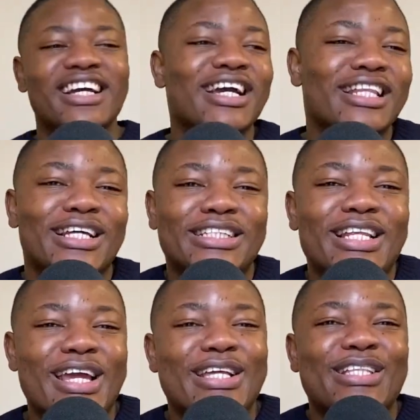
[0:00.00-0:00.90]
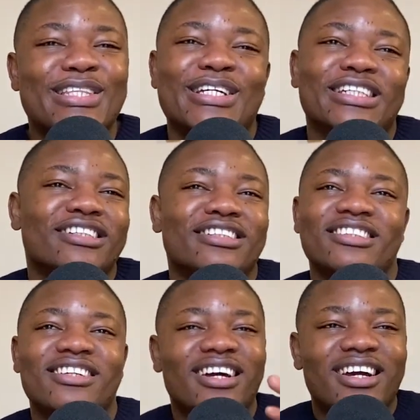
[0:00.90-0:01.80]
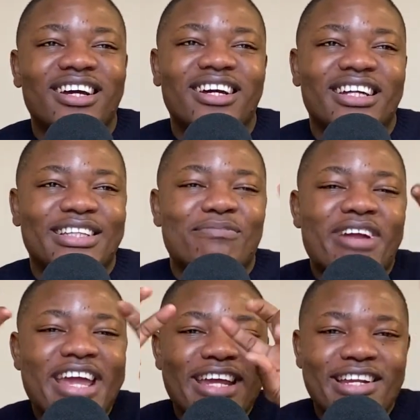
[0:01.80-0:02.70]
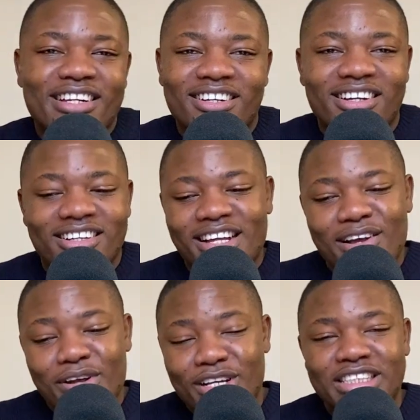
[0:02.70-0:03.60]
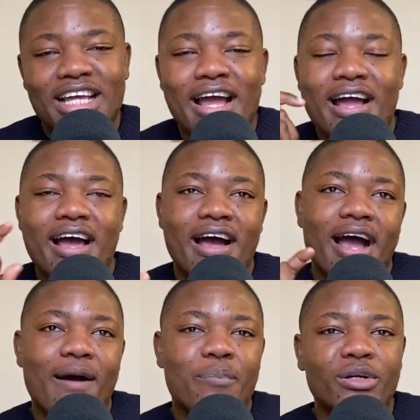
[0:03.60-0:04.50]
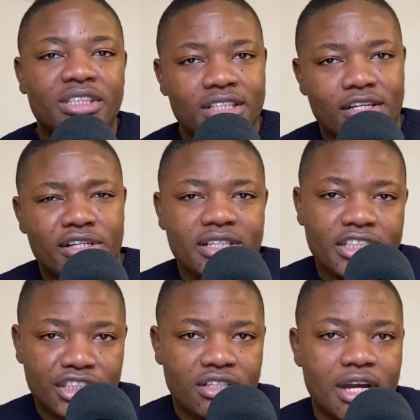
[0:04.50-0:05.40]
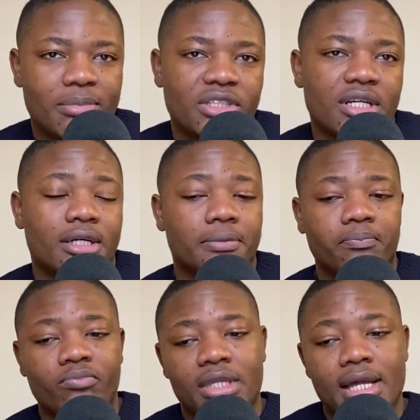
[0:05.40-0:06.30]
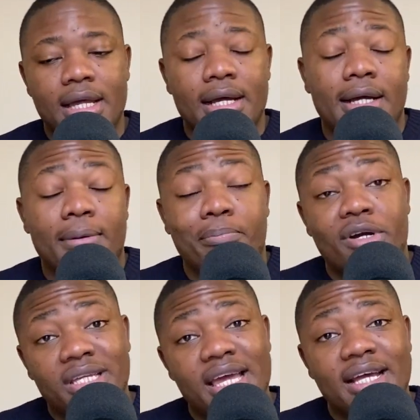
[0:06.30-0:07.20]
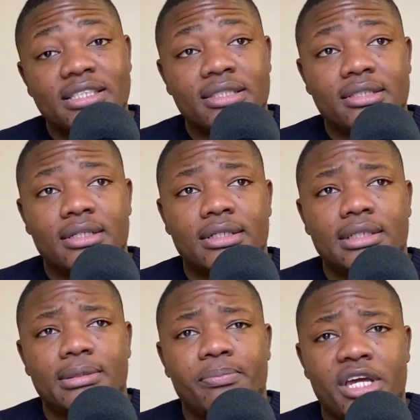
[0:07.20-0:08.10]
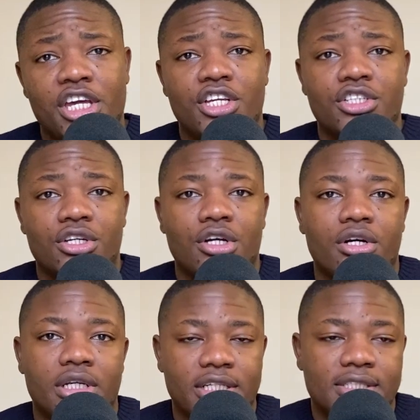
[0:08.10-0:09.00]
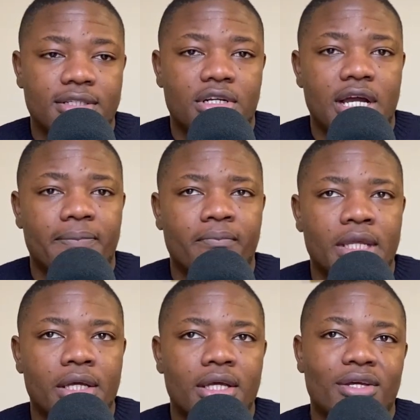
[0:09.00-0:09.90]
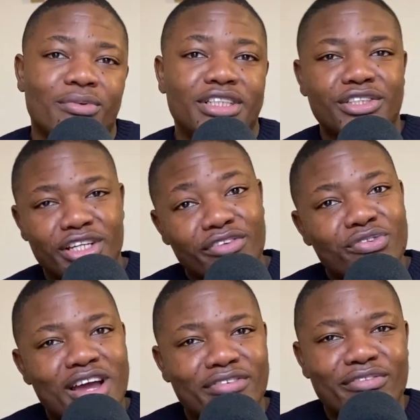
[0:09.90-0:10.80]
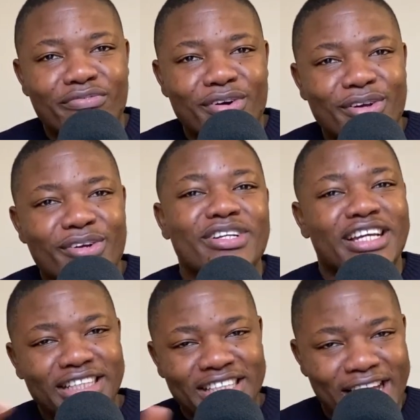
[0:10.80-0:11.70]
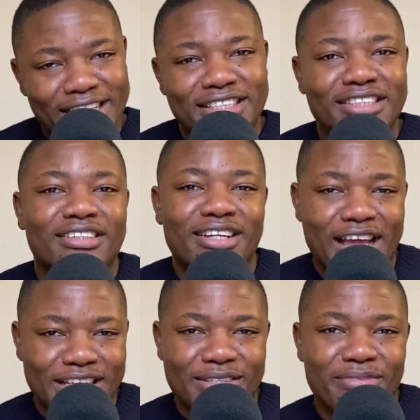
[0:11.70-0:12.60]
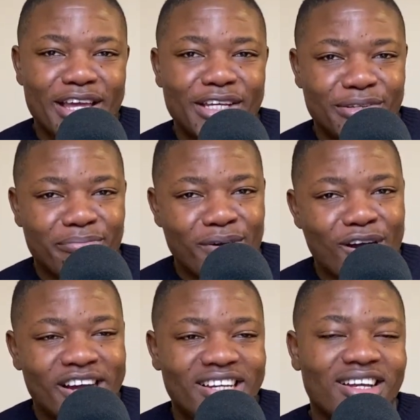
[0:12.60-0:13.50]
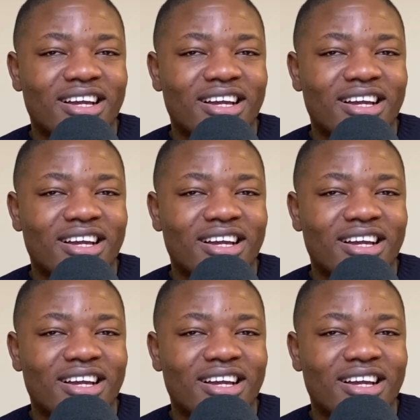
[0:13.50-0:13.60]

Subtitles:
that's like the main, because I posted on Instagram on the podcast page on Instagram, which if you haven't followed, it's at Assimilation Pod.